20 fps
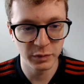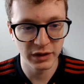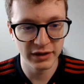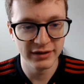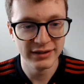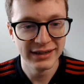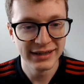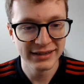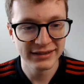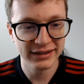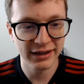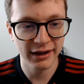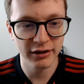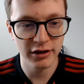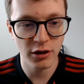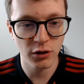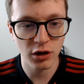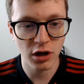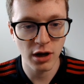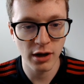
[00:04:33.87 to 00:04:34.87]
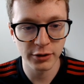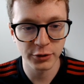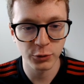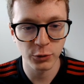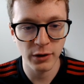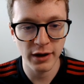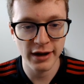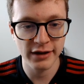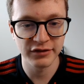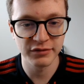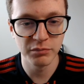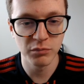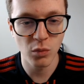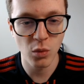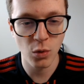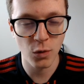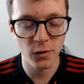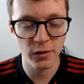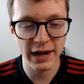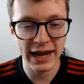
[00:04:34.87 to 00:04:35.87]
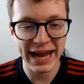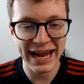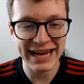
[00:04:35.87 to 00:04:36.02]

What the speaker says: But Sandy Alcantara has more